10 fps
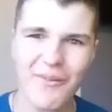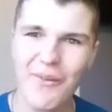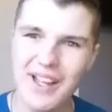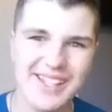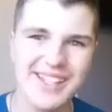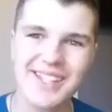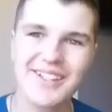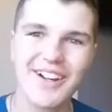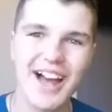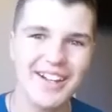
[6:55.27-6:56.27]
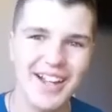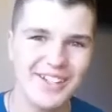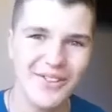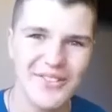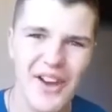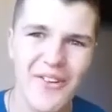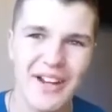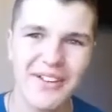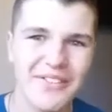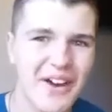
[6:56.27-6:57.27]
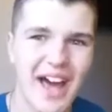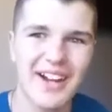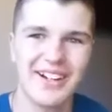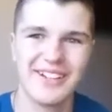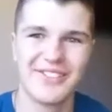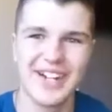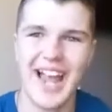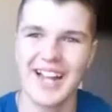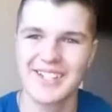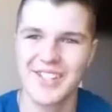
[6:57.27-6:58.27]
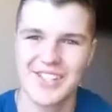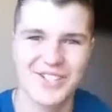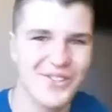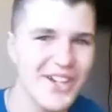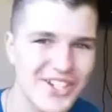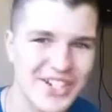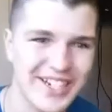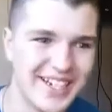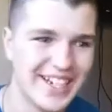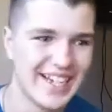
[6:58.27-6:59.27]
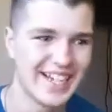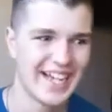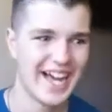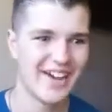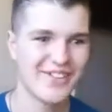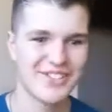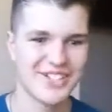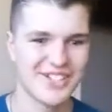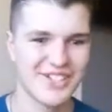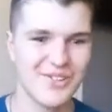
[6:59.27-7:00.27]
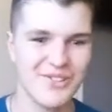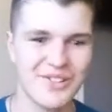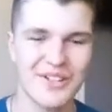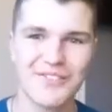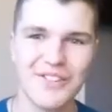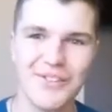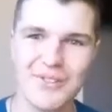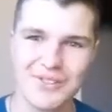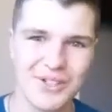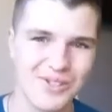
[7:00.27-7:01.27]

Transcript: what? I don't know. I don't know how to react to this question. I was just so confused,